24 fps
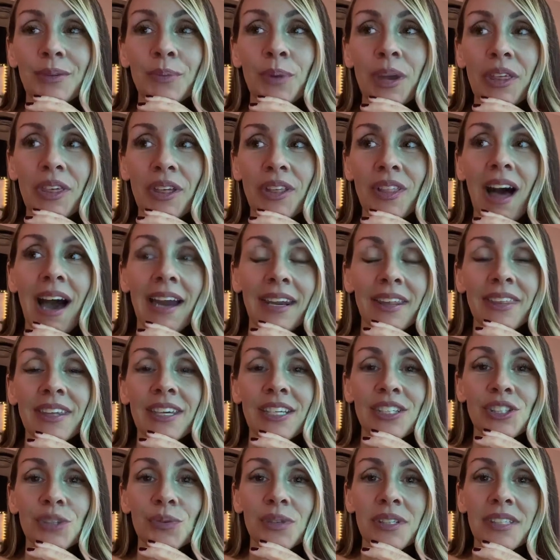with a lot of
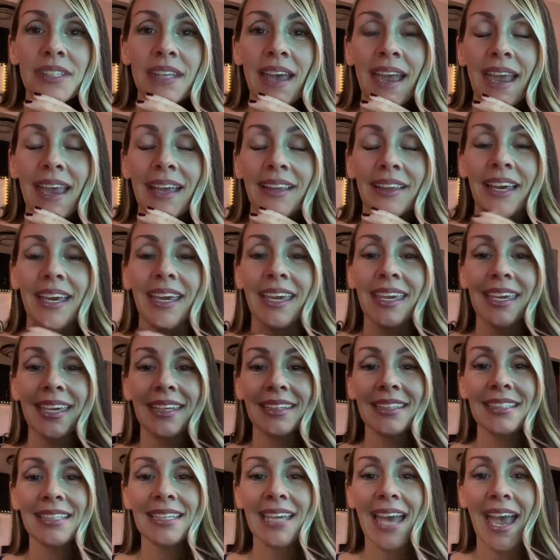things you were saying
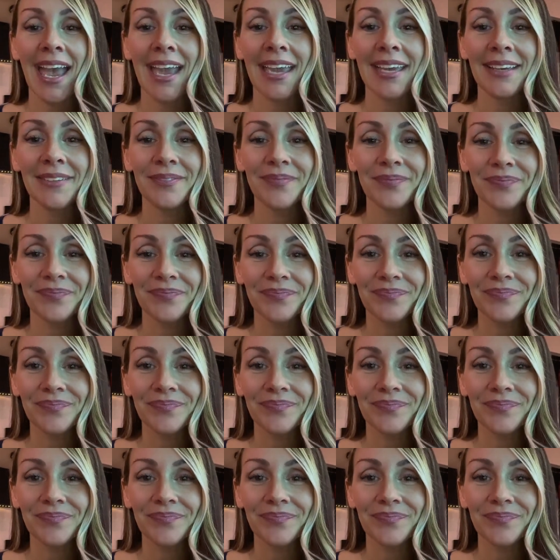like today.